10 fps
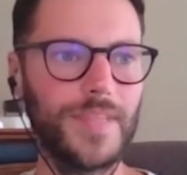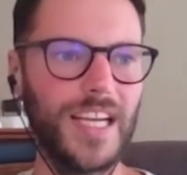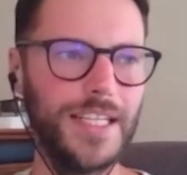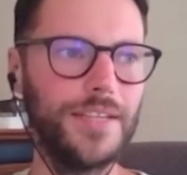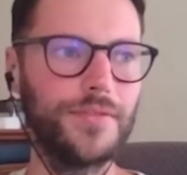
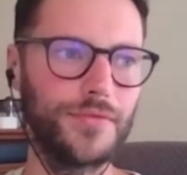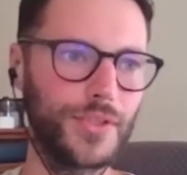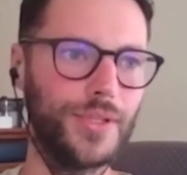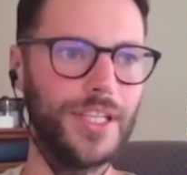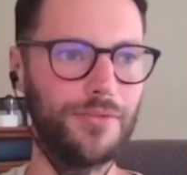And even
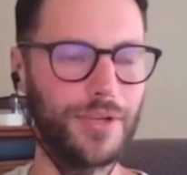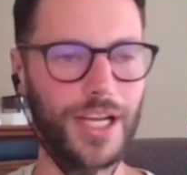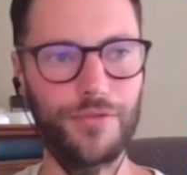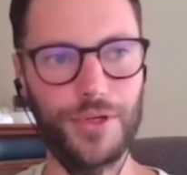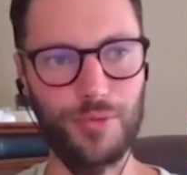fruit in the
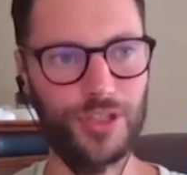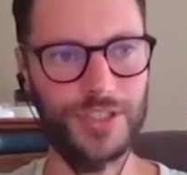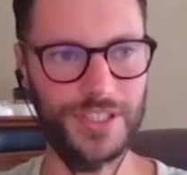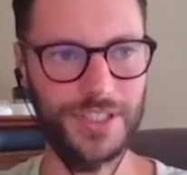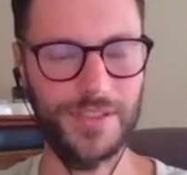recovery
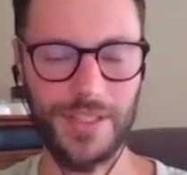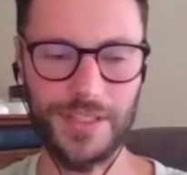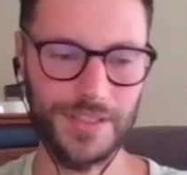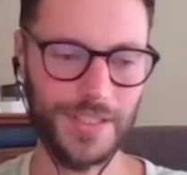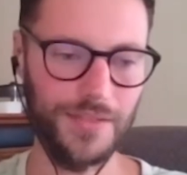process
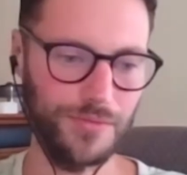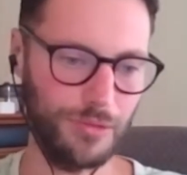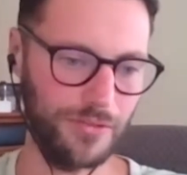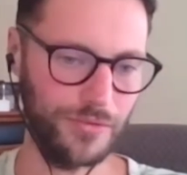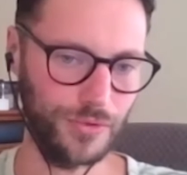is even
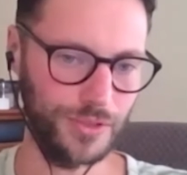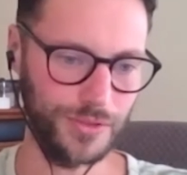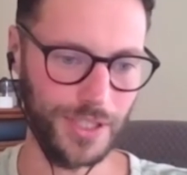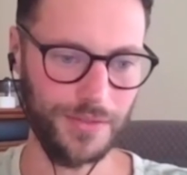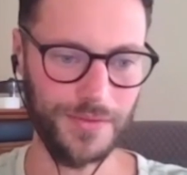painful as
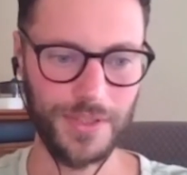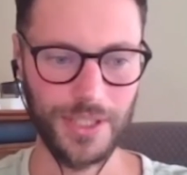well.